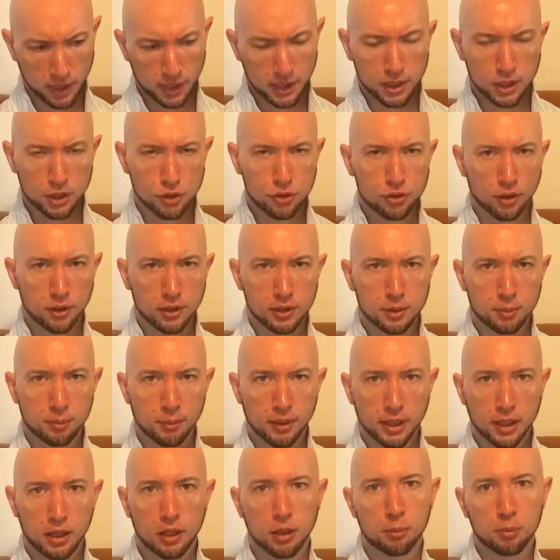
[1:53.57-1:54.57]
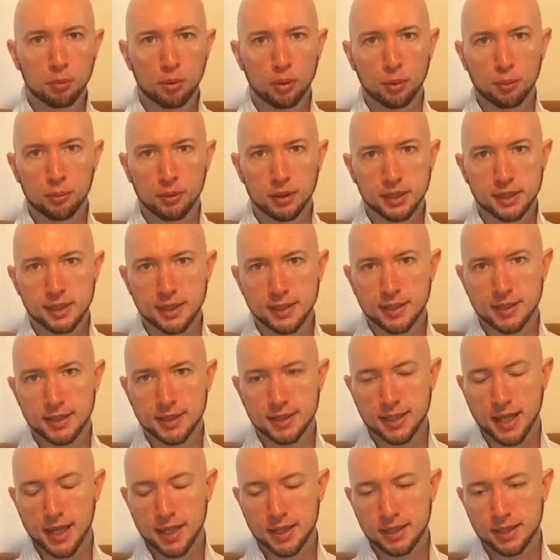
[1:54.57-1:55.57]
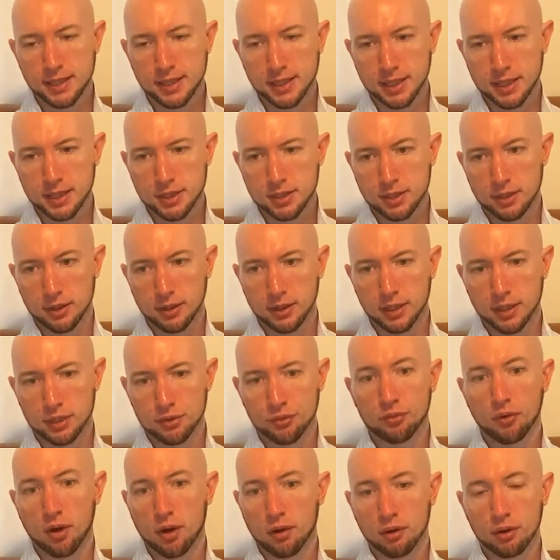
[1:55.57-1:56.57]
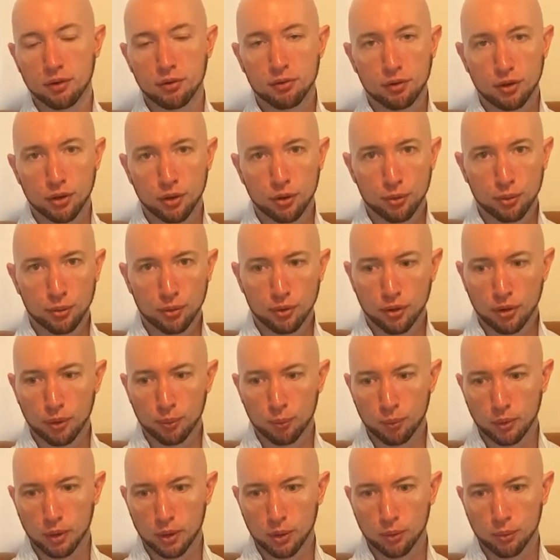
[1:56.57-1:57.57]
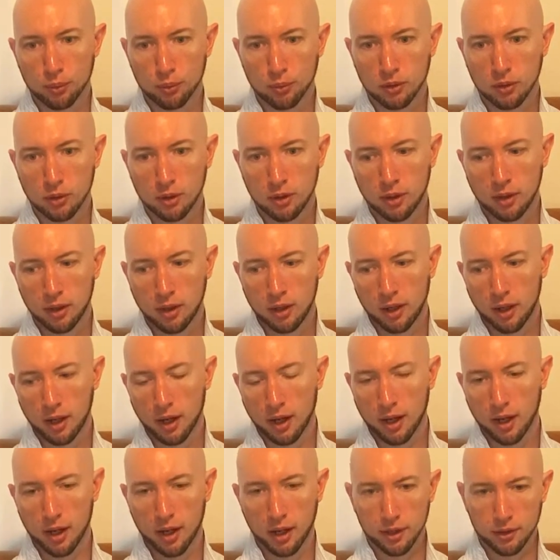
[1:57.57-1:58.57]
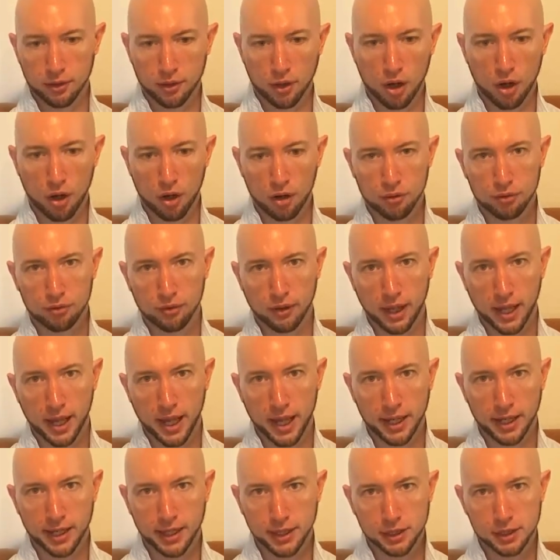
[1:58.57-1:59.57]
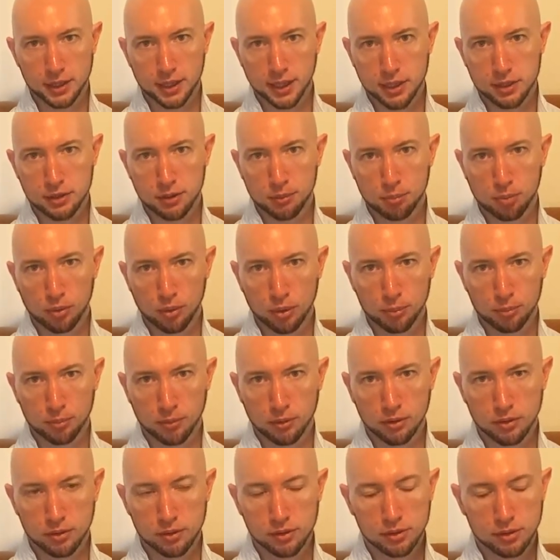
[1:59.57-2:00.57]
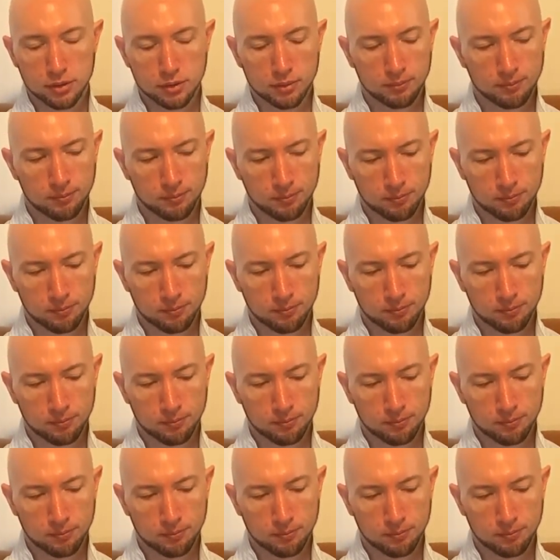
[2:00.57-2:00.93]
You try to make an appointment at a dentist, and there's very few that will that offer NHS appointments.